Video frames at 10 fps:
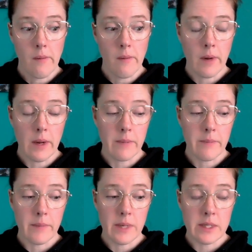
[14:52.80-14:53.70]
okay,
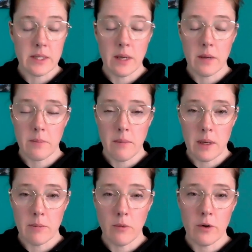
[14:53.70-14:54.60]
he's saying
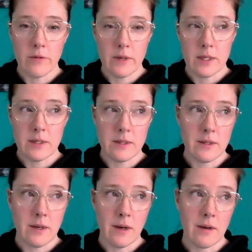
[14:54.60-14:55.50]
metamorphosis
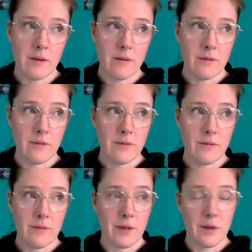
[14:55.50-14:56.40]
of,
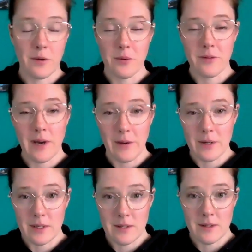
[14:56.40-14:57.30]
a
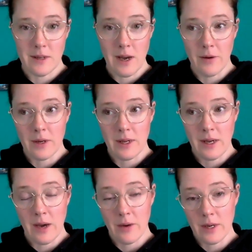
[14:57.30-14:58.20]
virus, how
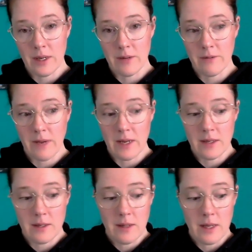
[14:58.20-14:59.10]
it can
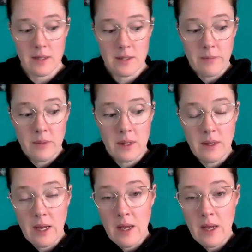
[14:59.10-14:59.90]
affect like something that